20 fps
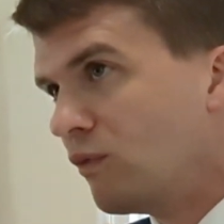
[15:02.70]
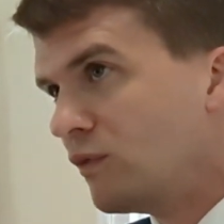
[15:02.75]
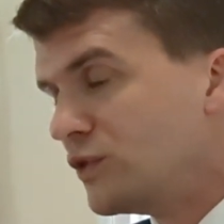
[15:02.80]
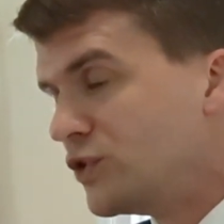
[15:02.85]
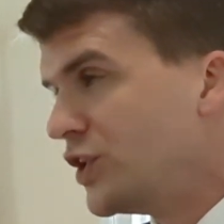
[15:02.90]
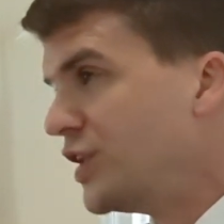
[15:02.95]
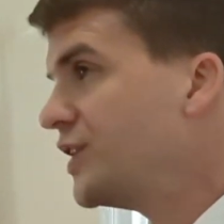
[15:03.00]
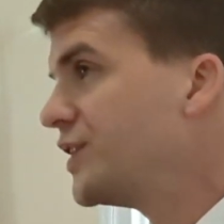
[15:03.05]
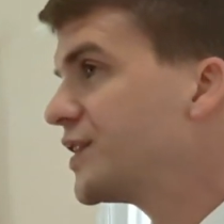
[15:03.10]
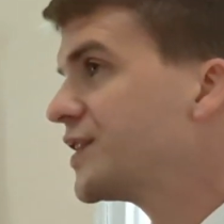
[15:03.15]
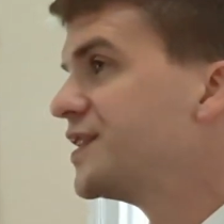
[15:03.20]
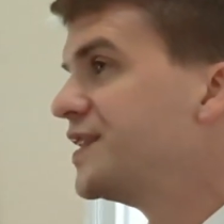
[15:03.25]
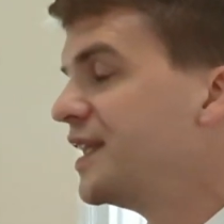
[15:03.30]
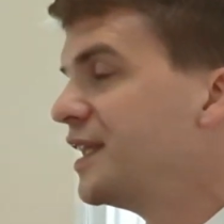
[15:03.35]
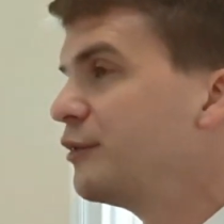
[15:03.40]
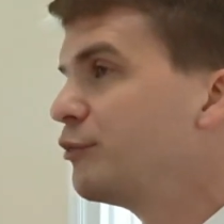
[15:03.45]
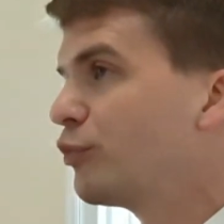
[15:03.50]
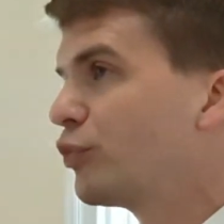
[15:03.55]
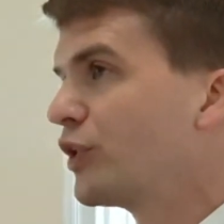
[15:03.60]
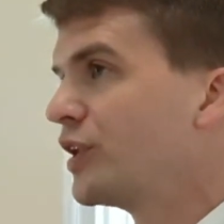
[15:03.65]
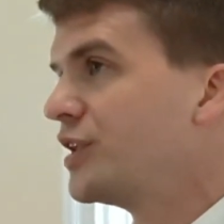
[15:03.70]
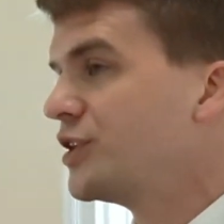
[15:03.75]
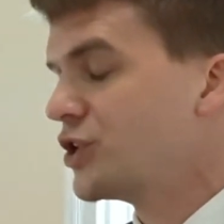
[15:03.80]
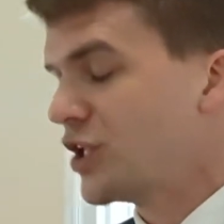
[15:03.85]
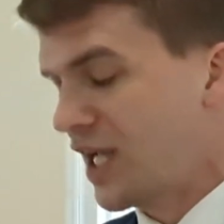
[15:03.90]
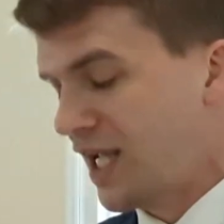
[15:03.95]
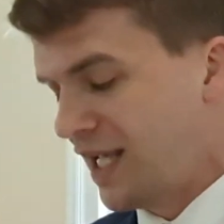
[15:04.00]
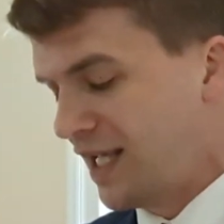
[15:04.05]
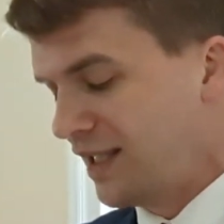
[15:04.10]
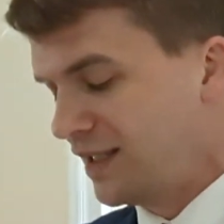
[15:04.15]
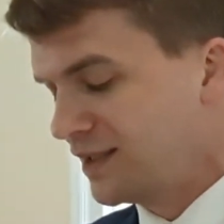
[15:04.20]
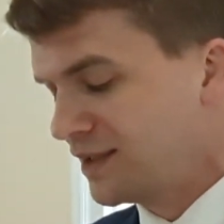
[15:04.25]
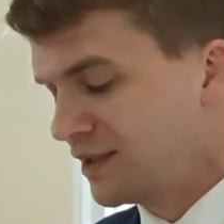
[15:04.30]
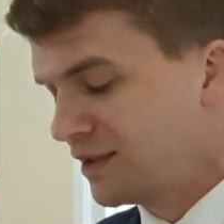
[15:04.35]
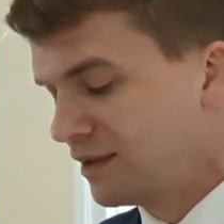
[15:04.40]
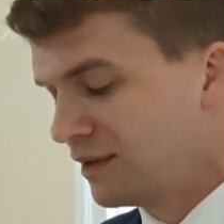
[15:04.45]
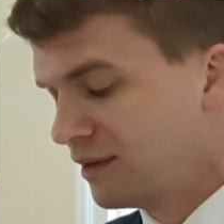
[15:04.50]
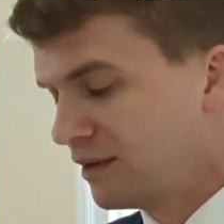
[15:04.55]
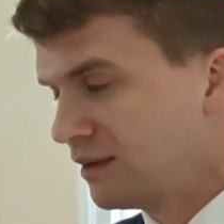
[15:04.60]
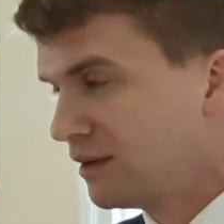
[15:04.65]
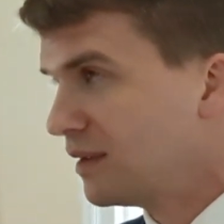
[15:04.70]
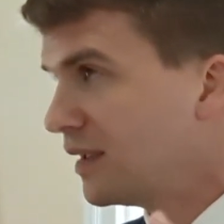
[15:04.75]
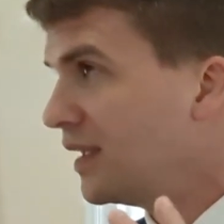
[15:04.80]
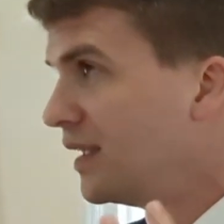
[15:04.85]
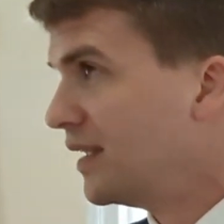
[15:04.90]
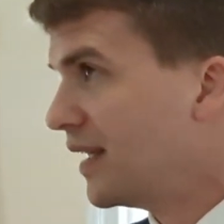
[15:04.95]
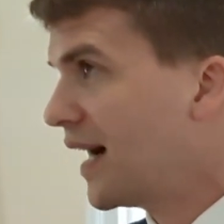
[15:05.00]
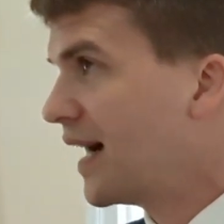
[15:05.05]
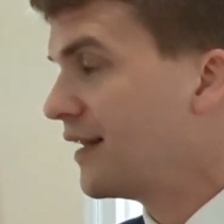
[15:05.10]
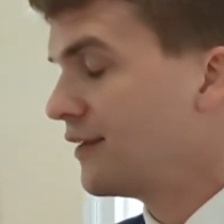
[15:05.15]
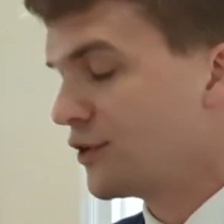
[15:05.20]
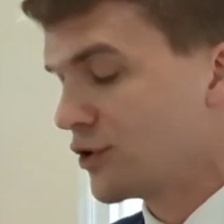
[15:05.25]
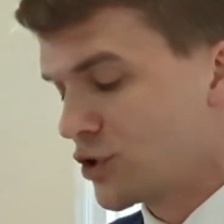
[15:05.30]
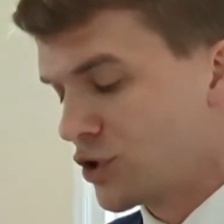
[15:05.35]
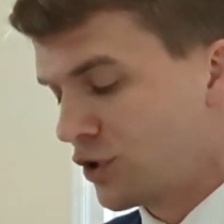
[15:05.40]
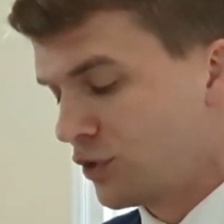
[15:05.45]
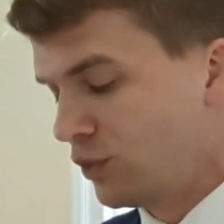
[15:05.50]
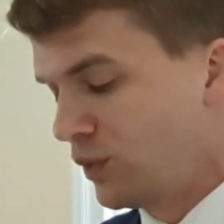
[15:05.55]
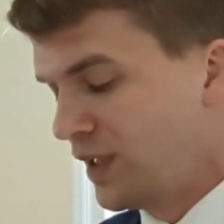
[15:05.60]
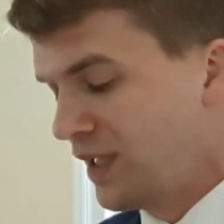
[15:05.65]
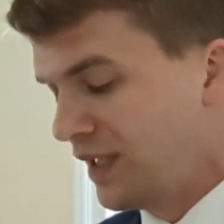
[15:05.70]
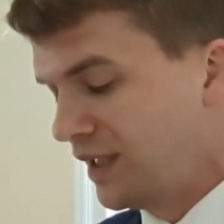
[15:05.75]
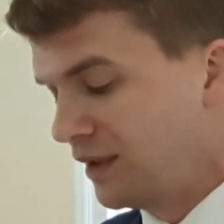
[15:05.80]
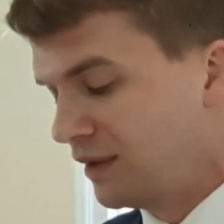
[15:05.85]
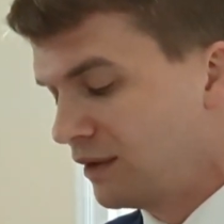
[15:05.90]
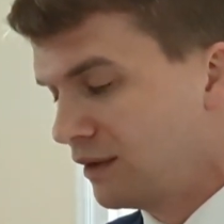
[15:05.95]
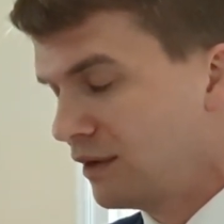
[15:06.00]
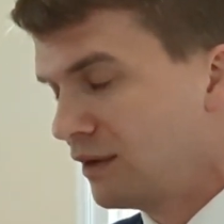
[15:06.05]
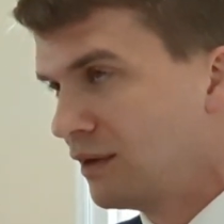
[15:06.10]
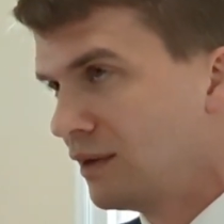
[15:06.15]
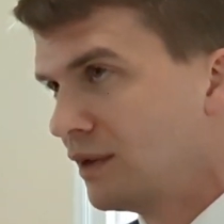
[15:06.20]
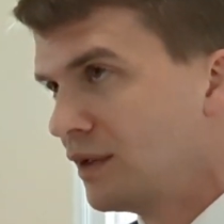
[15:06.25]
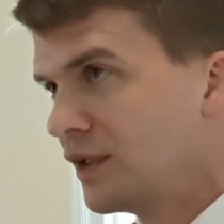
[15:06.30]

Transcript: Jesus didn't preach hate, and neither should we.